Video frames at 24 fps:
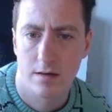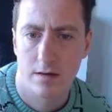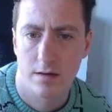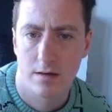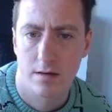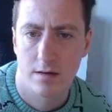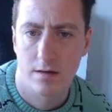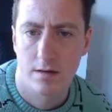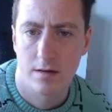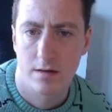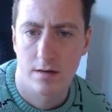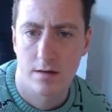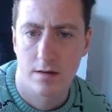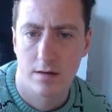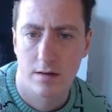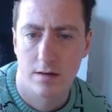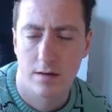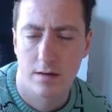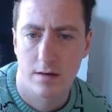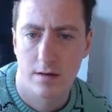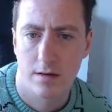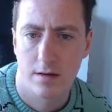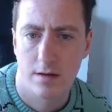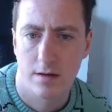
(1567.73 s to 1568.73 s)

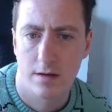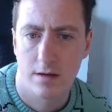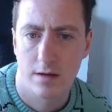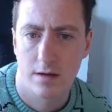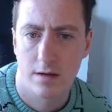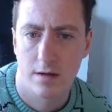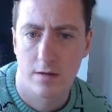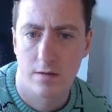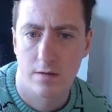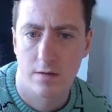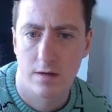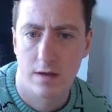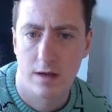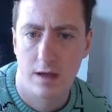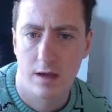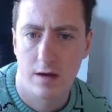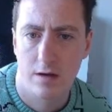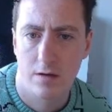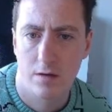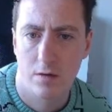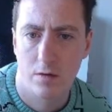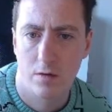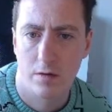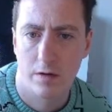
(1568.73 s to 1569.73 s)
It goes
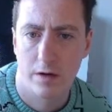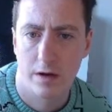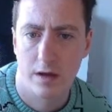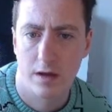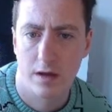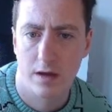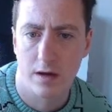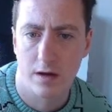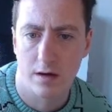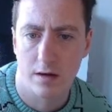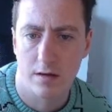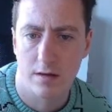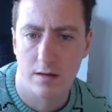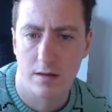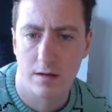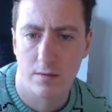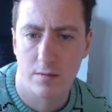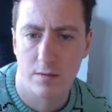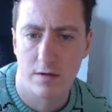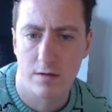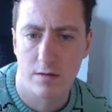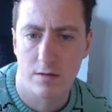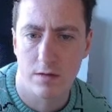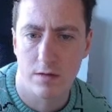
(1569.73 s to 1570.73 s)
here or here, then we
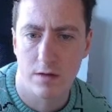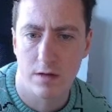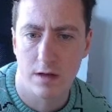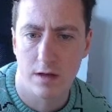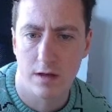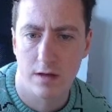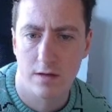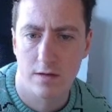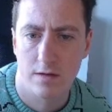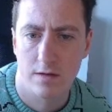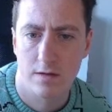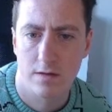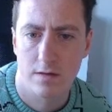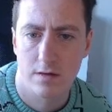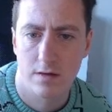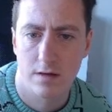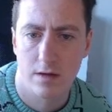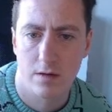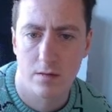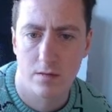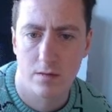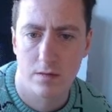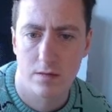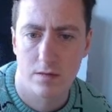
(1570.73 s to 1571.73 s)
do this.
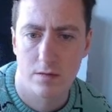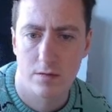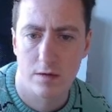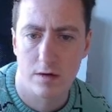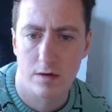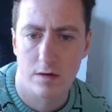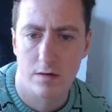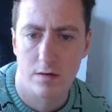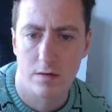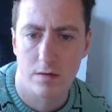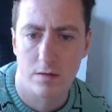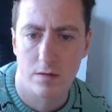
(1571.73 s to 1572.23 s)
Nope, we do